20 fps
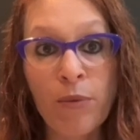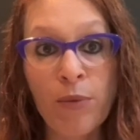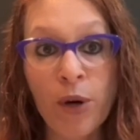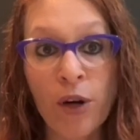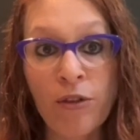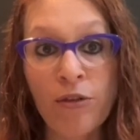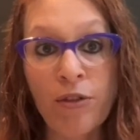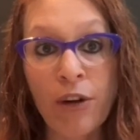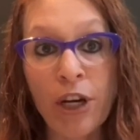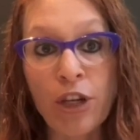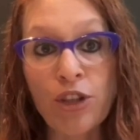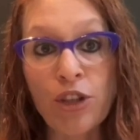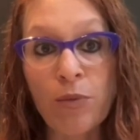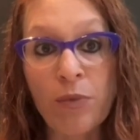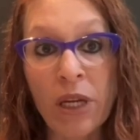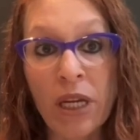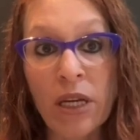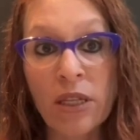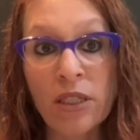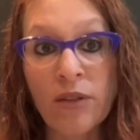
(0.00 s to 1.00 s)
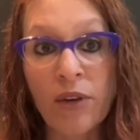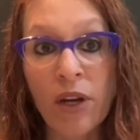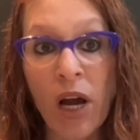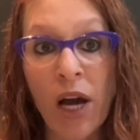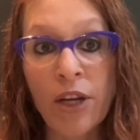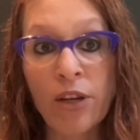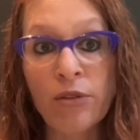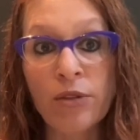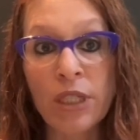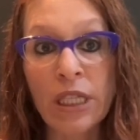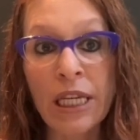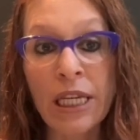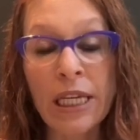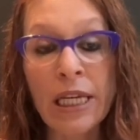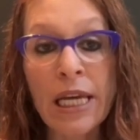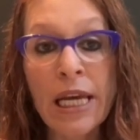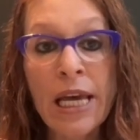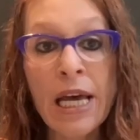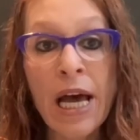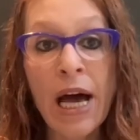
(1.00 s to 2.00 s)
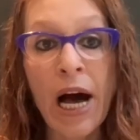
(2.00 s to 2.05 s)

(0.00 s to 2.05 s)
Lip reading: perforation because of an IUD,